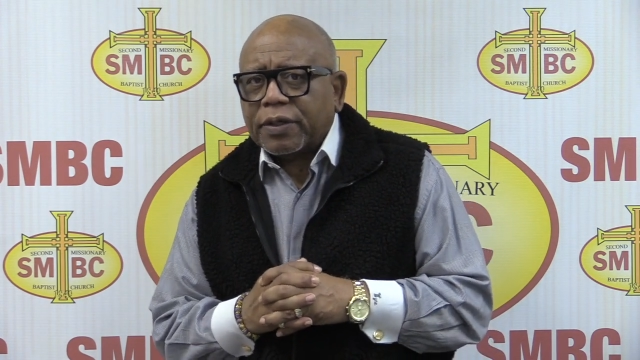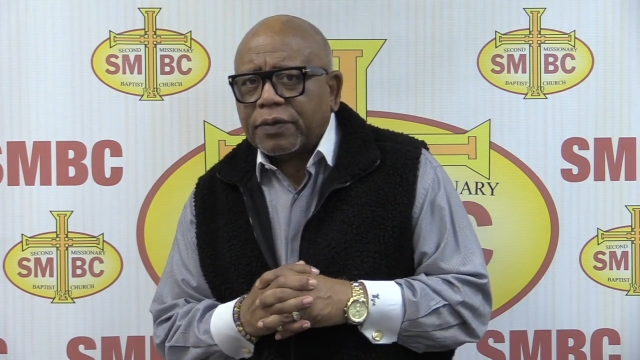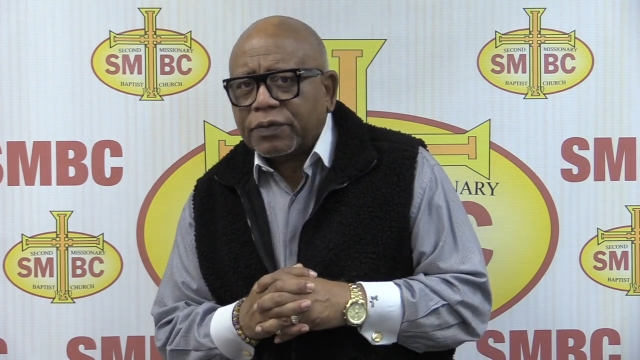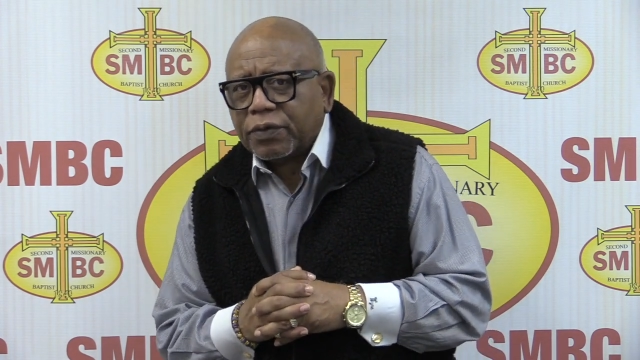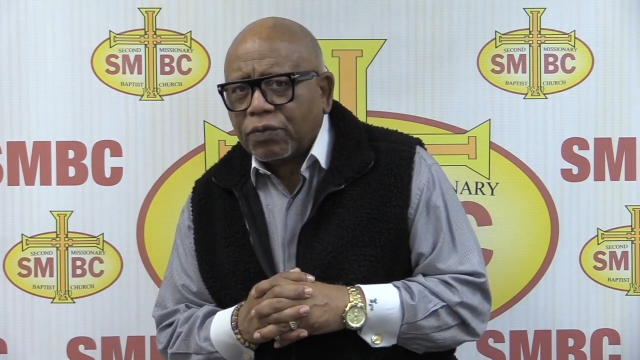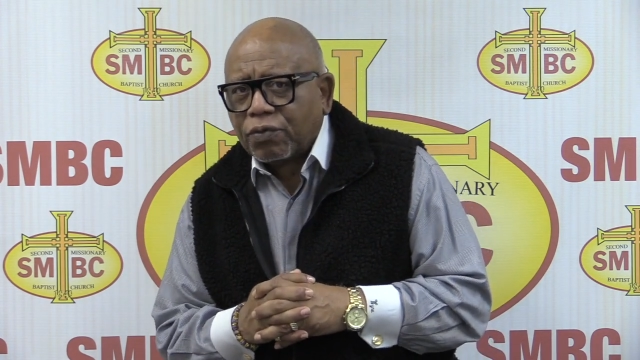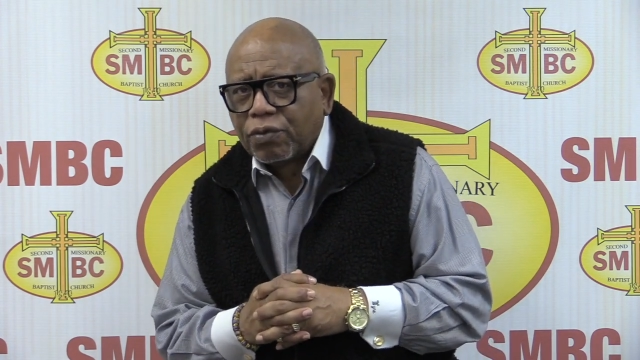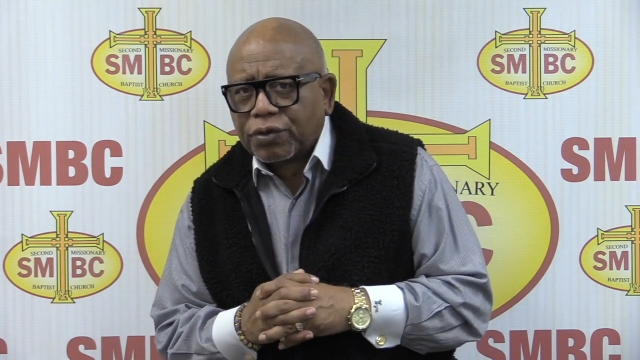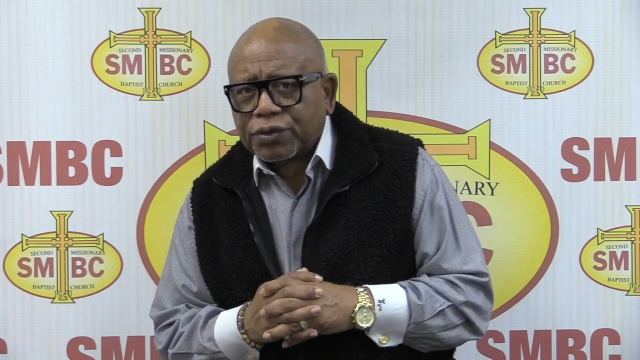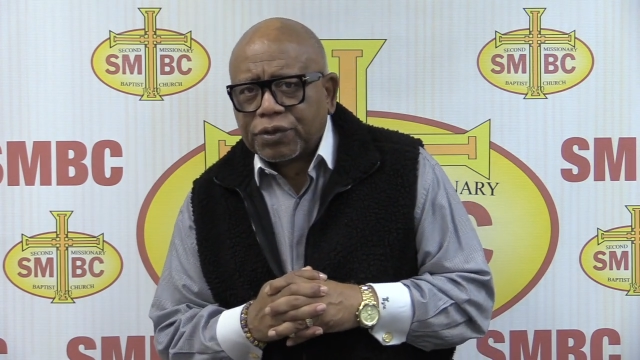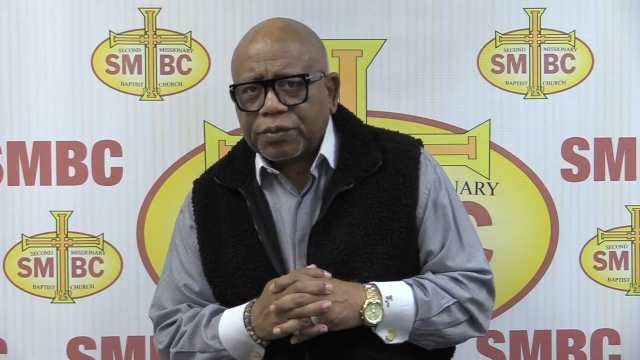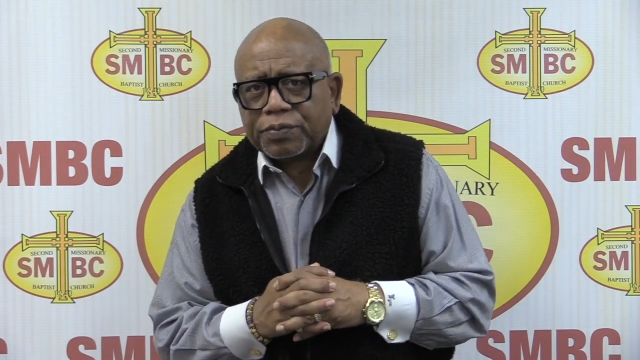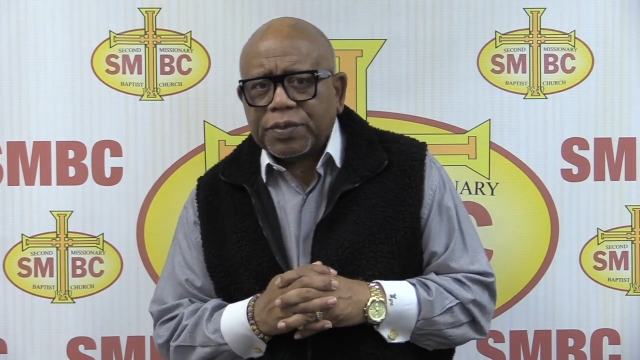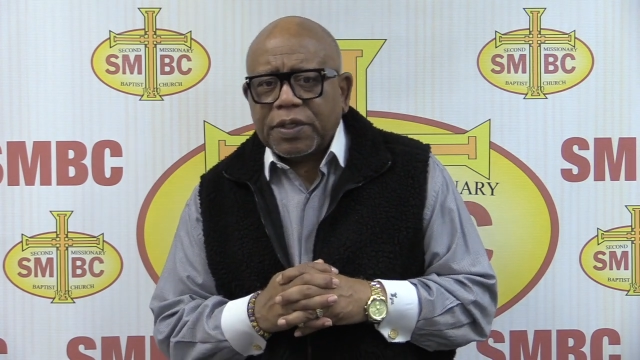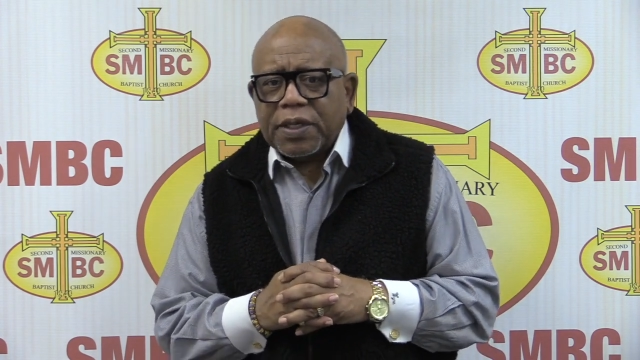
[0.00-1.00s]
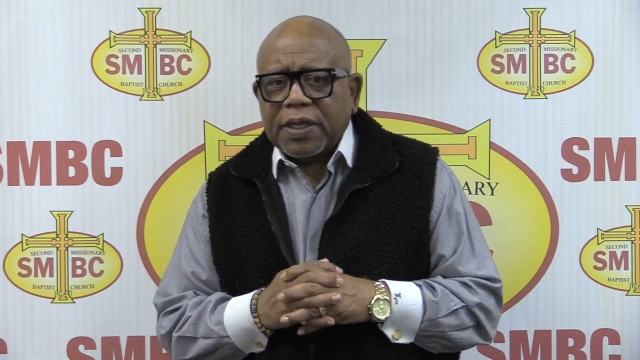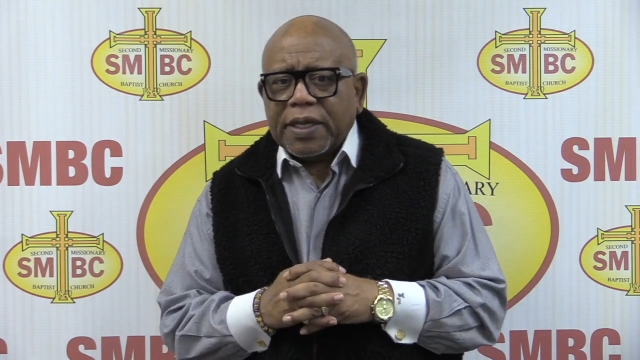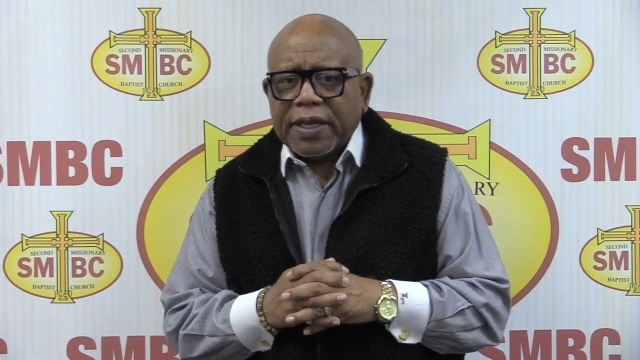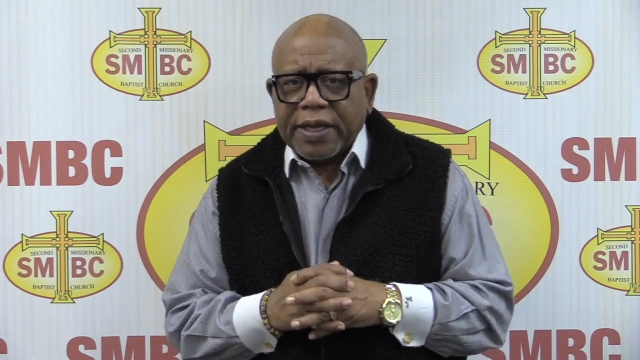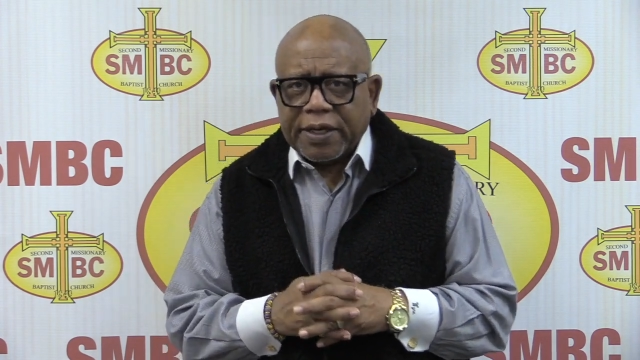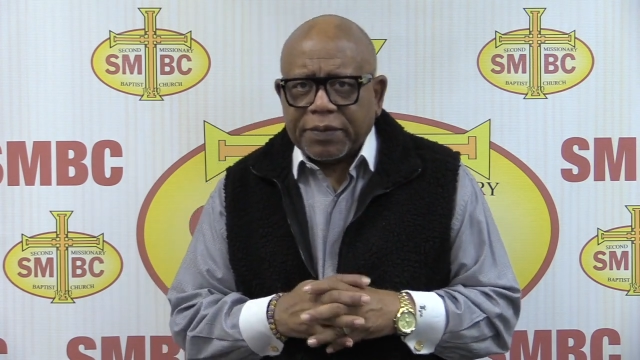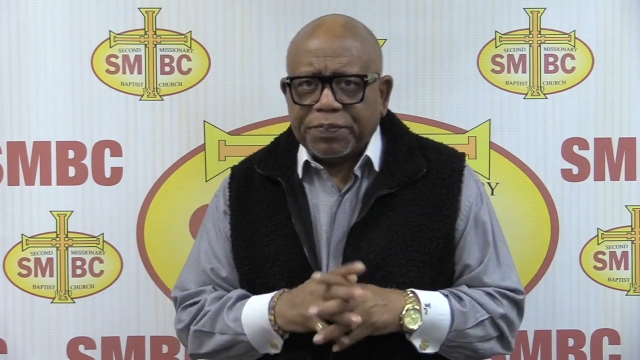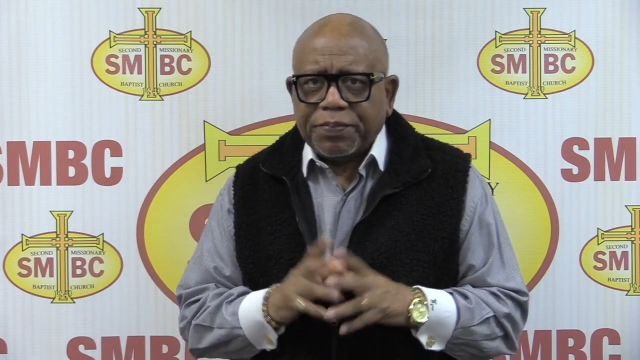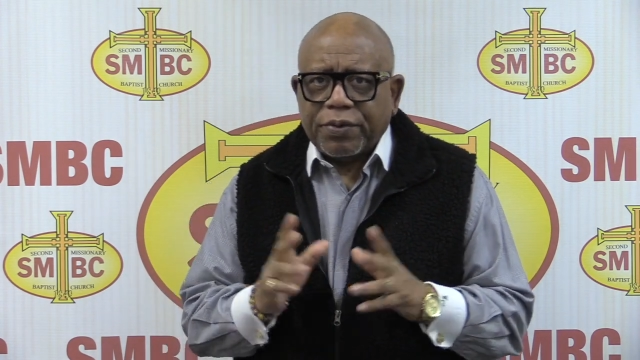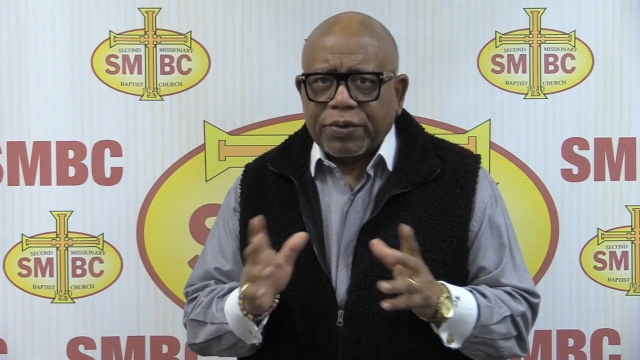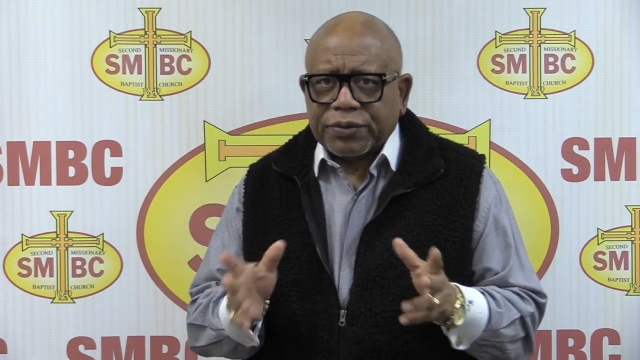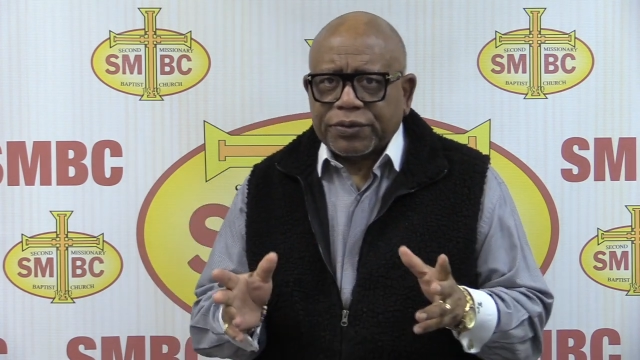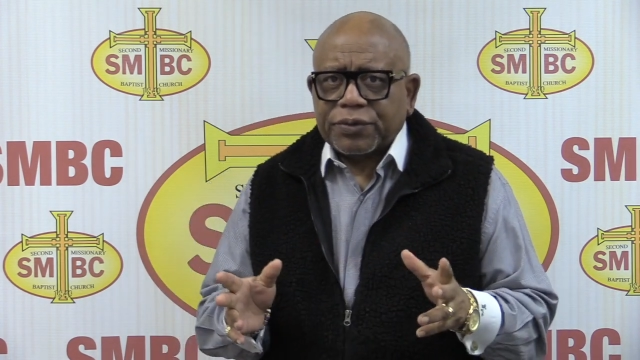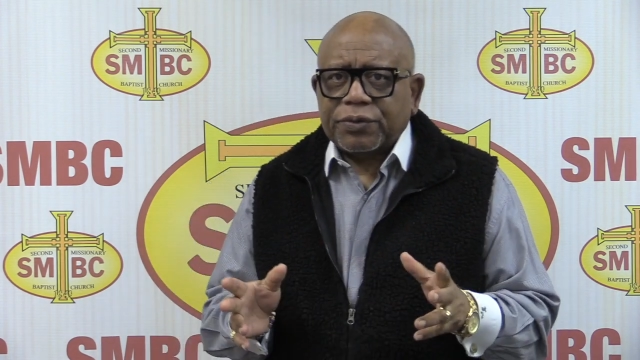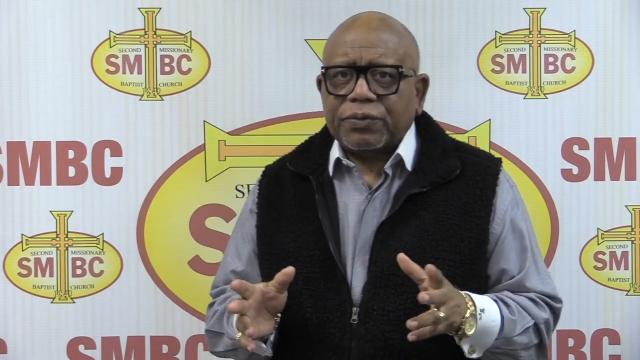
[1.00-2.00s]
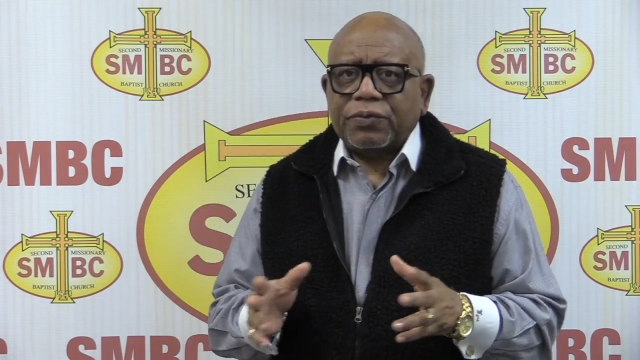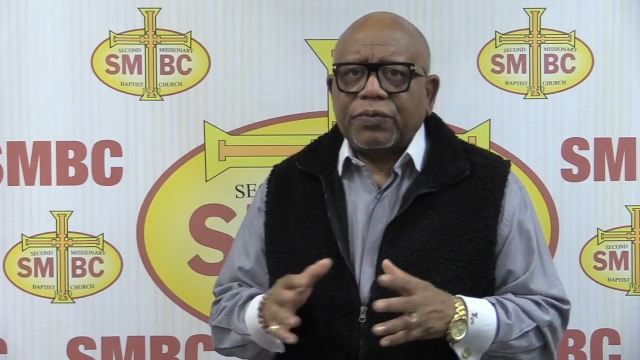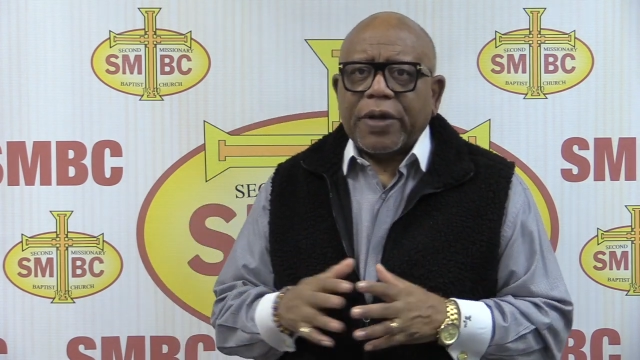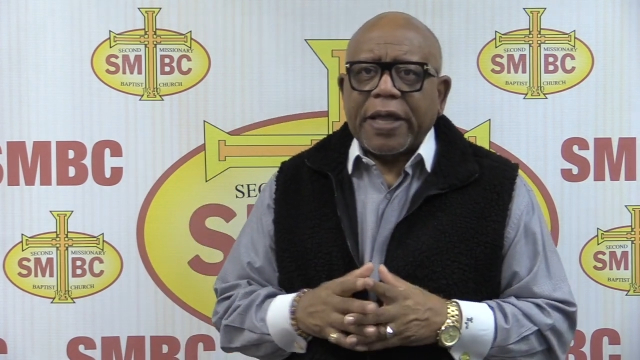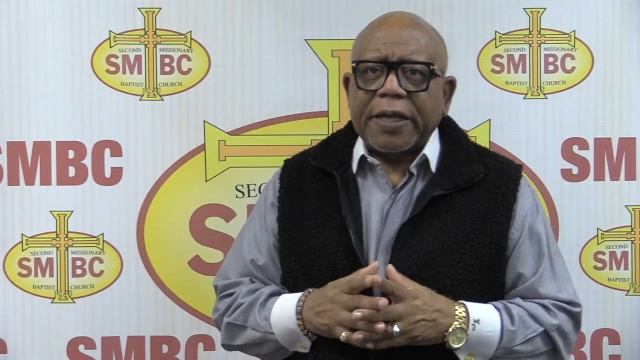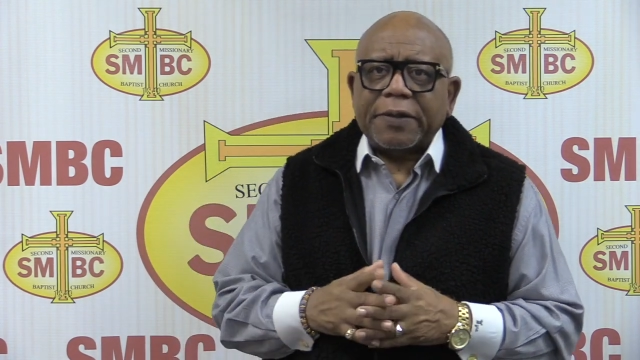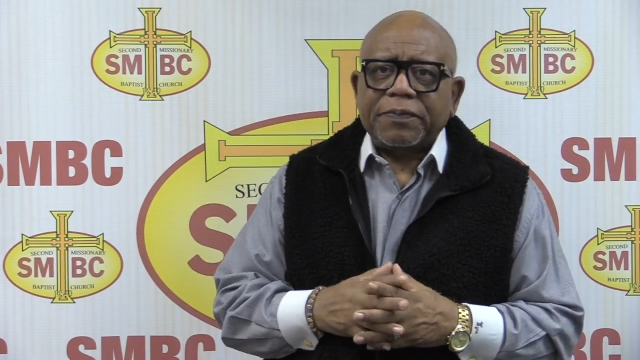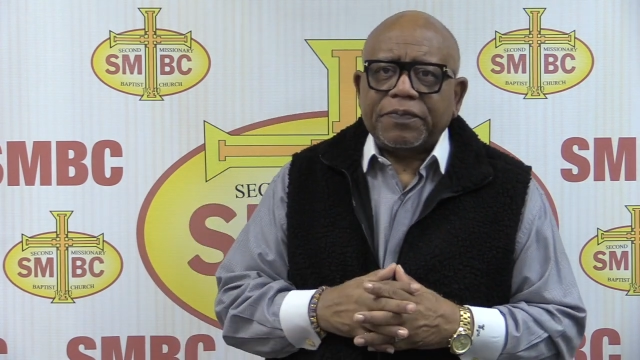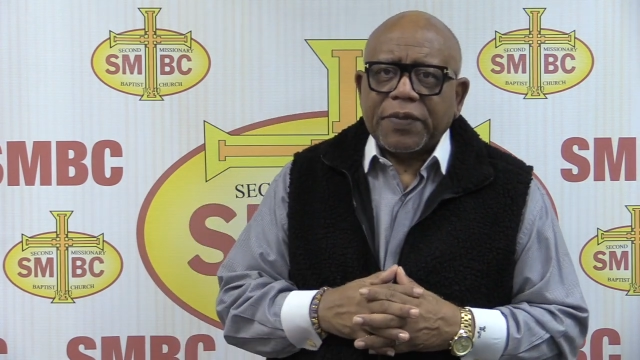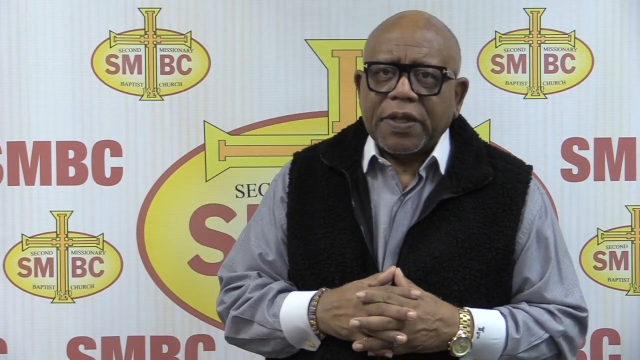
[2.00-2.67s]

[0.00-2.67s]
of the worship in a personal way.